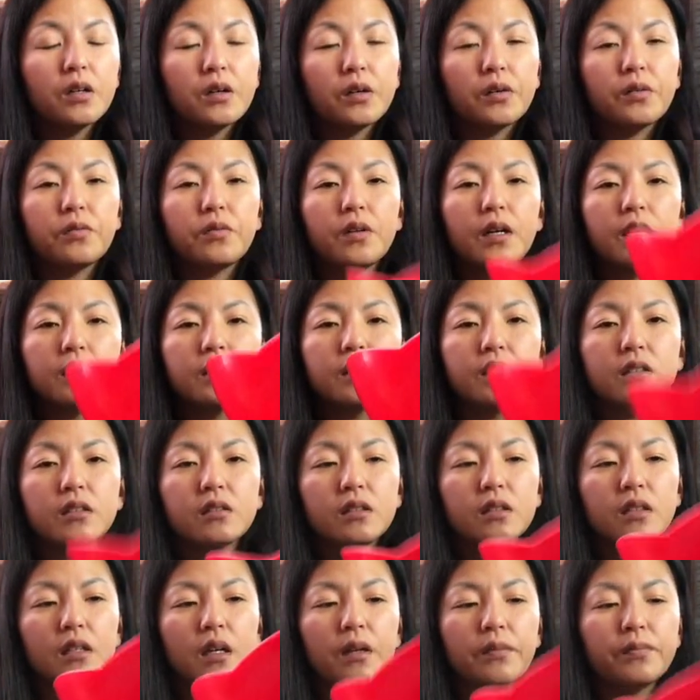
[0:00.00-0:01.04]
One to
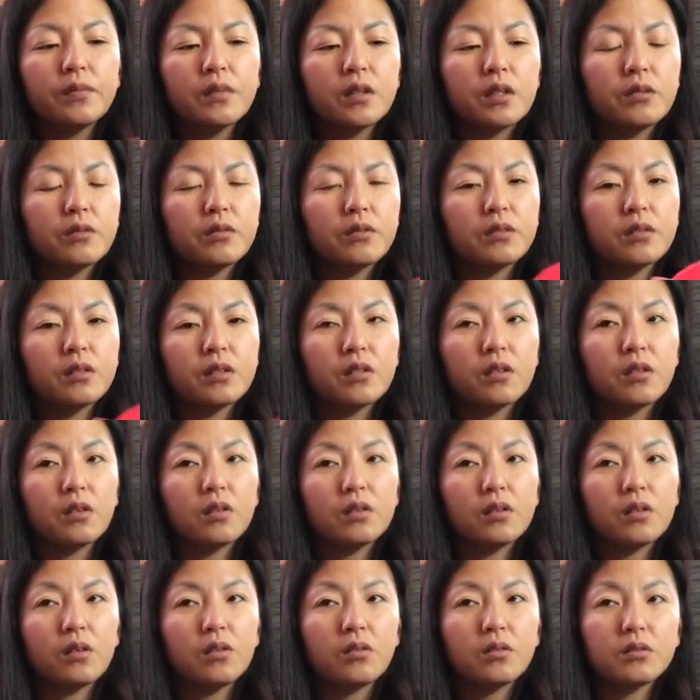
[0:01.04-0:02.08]
dump the
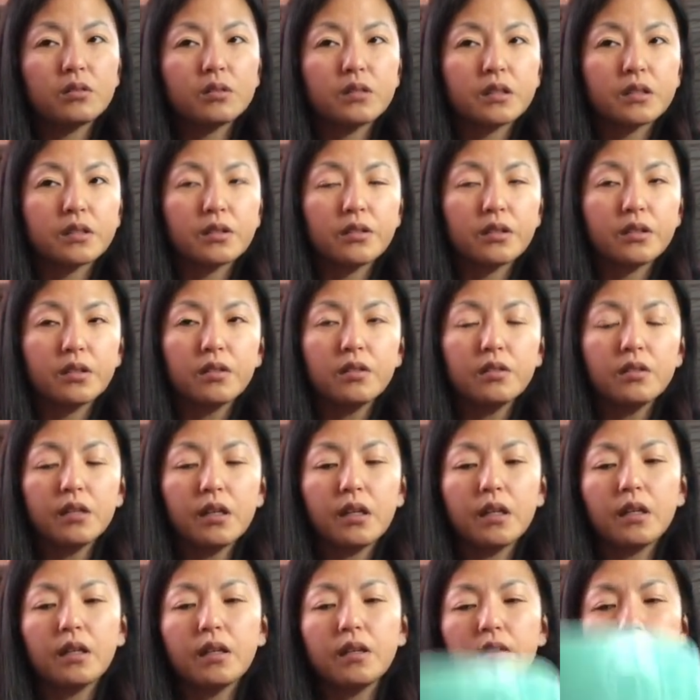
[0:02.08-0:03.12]
old soil
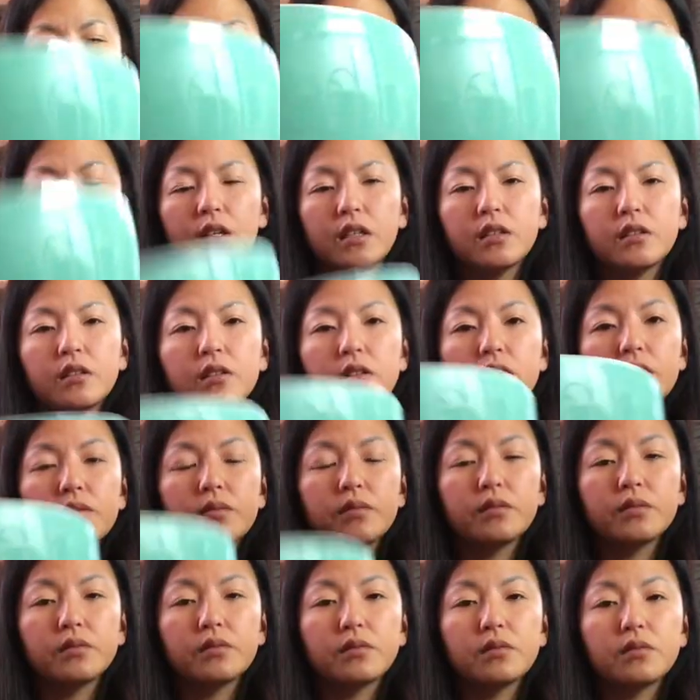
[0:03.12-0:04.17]
and one
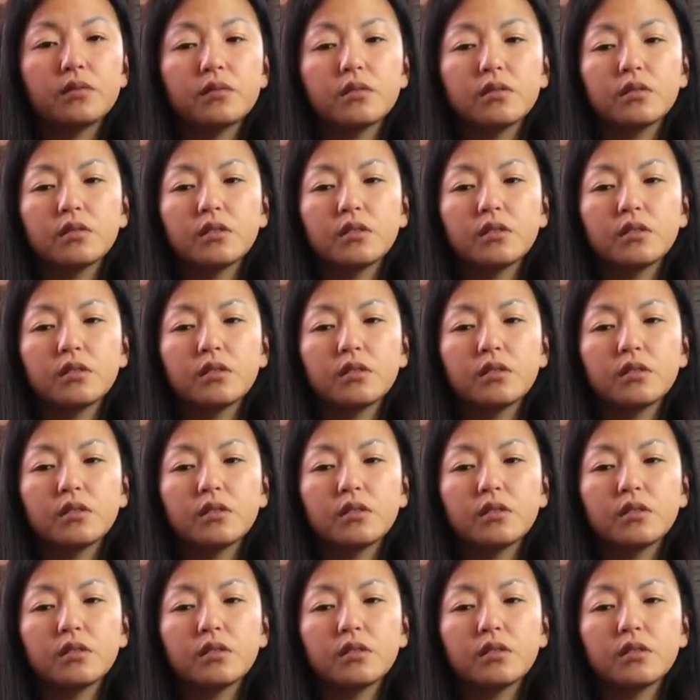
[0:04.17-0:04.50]
to,